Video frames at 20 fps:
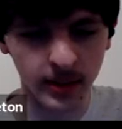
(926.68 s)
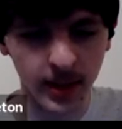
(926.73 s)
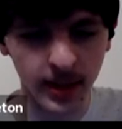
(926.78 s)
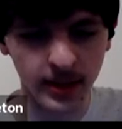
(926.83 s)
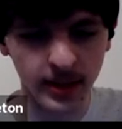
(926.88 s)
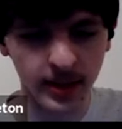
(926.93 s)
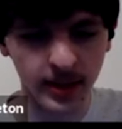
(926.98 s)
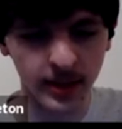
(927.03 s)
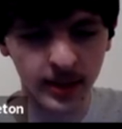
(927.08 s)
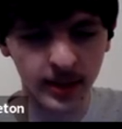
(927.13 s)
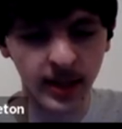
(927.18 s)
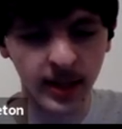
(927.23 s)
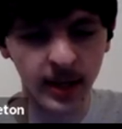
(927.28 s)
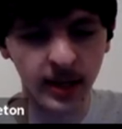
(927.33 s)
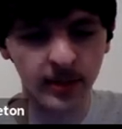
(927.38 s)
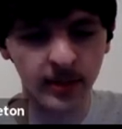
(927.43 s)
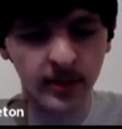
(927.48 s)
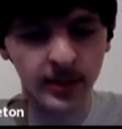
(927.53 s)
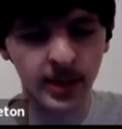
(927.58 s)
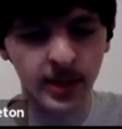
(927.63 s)
in this case,
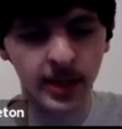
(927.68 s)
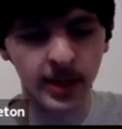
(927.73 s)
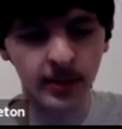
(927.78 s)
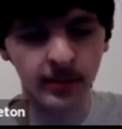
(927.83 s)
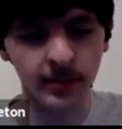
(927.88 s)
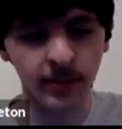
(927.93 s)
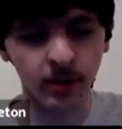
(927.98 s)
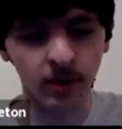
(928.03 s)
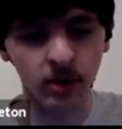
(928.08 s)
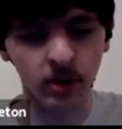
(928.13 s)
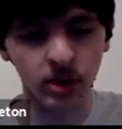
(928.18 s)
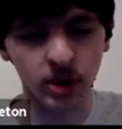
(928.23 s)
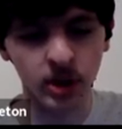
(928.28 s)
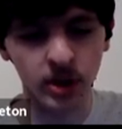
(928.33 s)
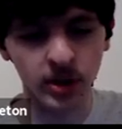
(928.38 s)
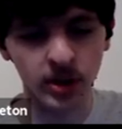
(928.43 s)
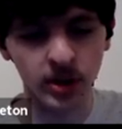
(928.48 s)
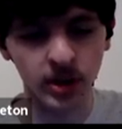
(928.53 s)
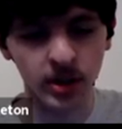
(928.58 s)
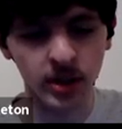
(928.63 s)
inside the setup
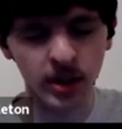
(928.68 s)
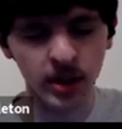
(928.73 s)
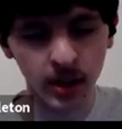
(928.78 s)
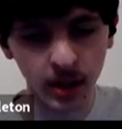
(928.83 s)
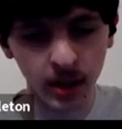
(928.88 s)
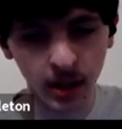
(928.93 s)
function.